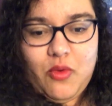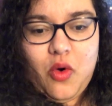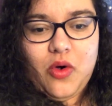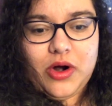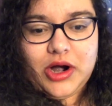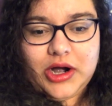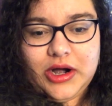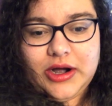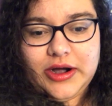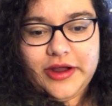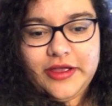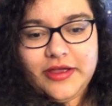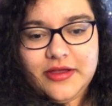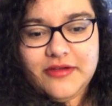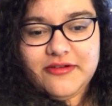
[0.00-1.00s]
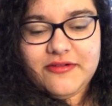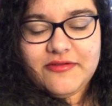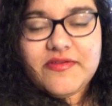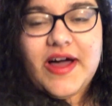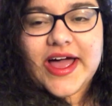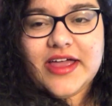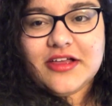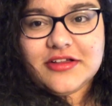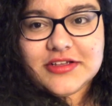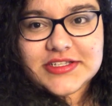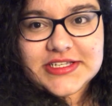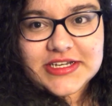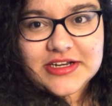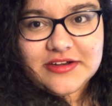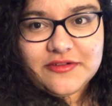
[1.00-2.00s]
more
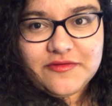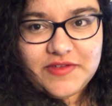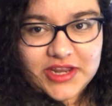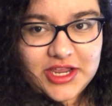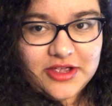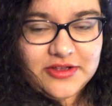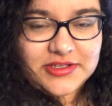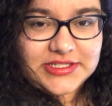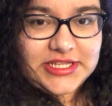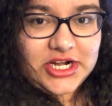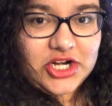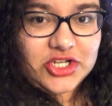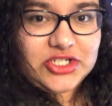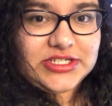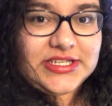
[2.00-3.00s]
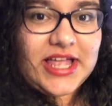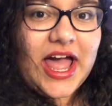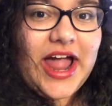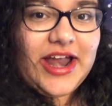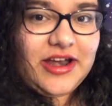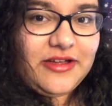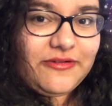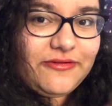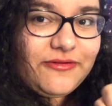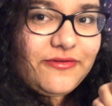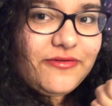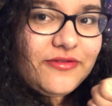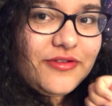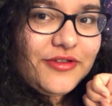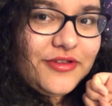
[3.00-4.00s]
files and videos that are just kind
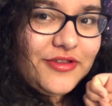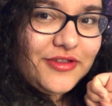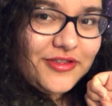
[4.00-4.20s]
of